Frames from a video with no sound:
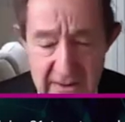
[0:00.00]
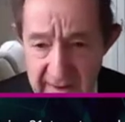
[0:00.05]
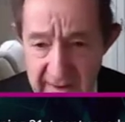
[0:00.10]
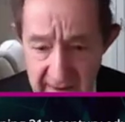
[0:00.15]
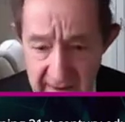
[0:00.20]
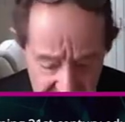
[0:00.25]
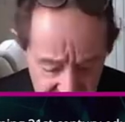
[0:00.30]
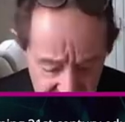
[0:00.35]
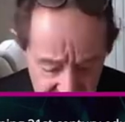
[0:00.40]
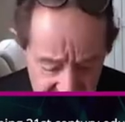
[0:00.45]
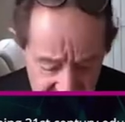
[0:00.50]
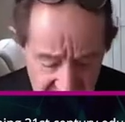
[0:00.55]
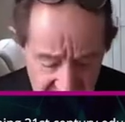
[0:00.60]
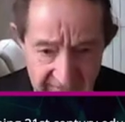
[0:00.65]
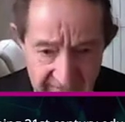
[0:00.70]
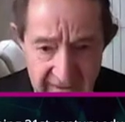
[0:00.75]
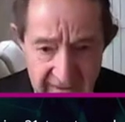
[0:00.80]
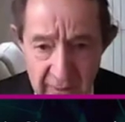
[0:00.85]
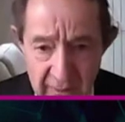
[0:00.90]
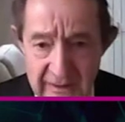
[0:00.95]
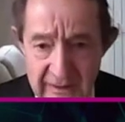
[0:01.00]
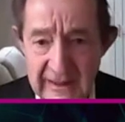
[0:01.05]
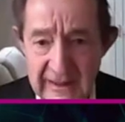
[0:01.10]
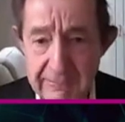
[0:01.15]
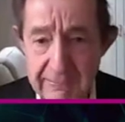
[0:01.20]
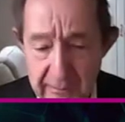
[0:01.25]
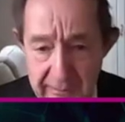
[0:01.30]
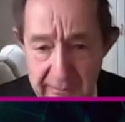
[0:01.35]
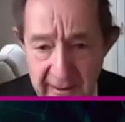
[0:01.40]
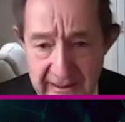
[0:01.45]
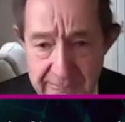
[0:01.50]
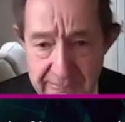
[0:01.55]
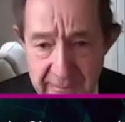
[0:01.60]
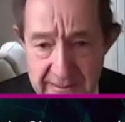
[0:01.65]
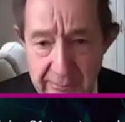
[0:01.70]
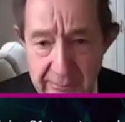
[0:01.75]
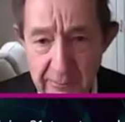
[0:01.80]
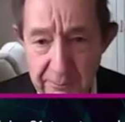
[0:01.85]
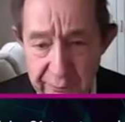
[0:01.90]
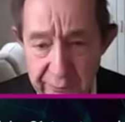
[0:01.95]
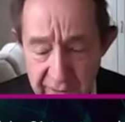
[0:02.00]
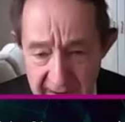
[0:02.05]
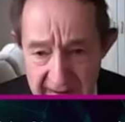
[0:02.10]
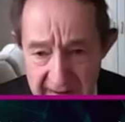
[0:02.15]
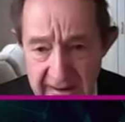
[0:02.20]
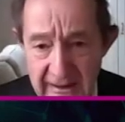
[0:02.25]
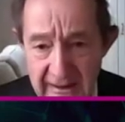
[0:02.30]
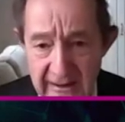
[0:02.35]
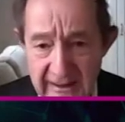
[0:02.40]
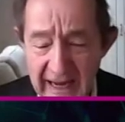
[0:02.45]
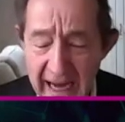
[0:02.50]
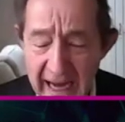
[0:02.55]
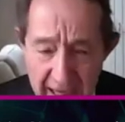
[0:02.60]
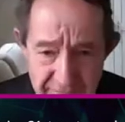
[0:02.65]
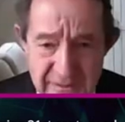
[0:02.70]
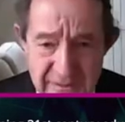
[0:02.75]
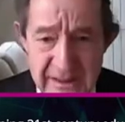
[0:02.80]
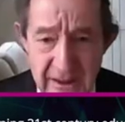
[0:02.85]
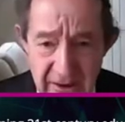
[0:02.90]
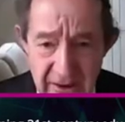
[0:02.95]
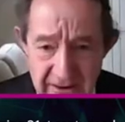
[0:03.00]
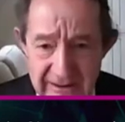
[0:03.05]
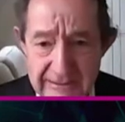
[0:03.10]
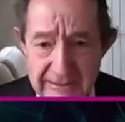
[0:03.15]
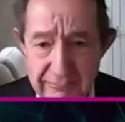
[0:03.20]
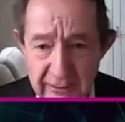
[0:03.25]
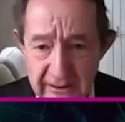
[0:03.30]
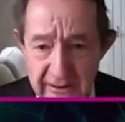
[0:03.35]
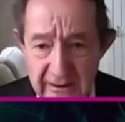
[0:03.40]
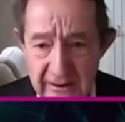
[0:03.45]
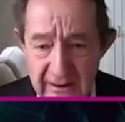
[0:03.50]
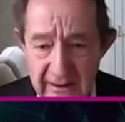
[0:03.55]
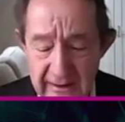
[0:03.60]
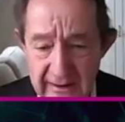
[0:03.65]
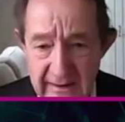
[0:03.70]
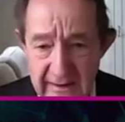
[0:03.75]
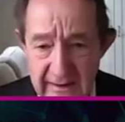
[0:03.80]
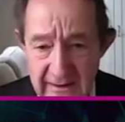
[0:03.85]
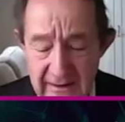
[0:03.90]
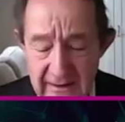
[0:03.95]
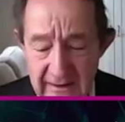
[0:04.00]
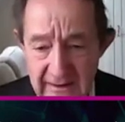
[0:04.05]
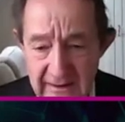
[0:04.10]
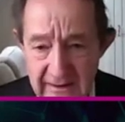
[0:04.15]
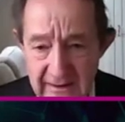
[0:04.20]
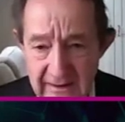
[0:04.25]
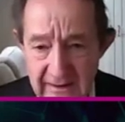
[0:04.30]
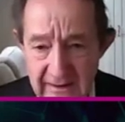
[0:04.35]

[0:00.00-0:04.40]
I don't mean to be critical of anybody. They're preparing people brilliantly, absolutely brilliantly,